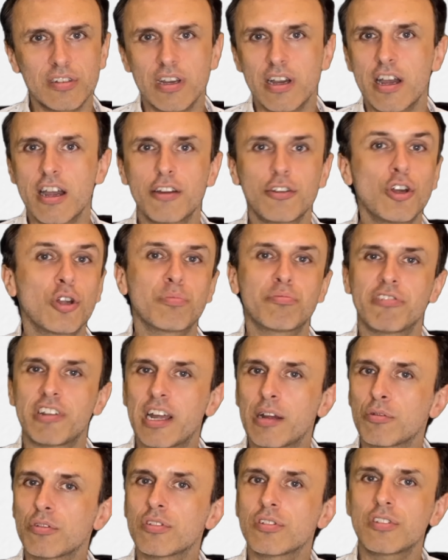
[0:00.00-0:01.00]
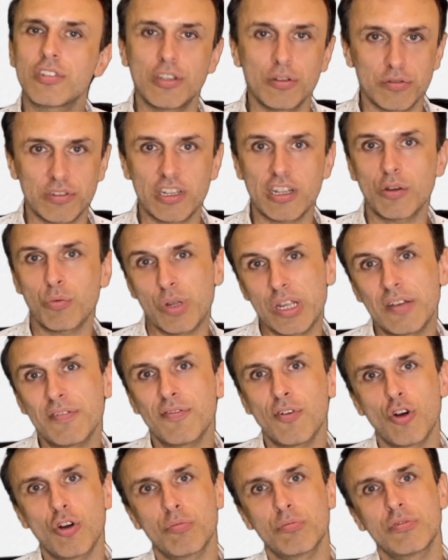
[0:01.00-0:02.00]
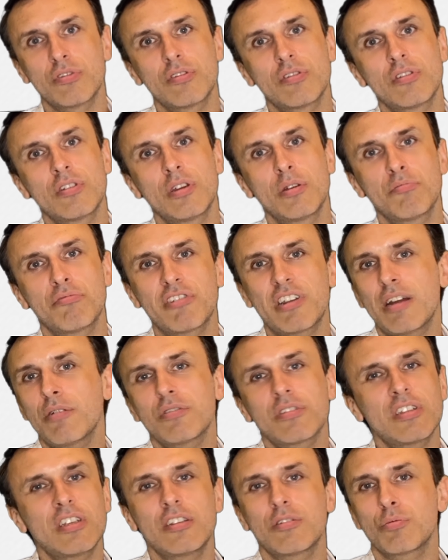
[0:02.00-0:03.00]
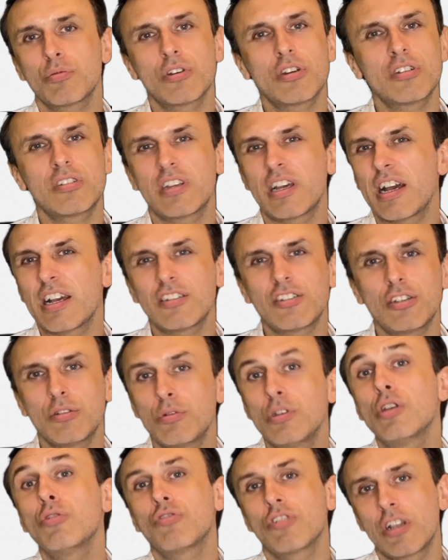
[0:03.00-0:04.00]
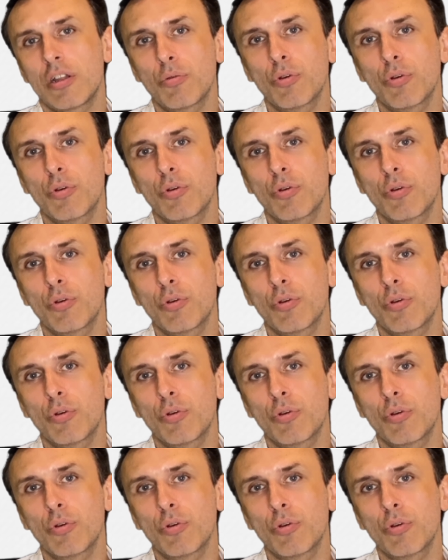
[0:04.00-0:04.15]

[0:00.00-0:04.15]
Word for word: are not pronounced using weak forms. Pronounce these words as you usually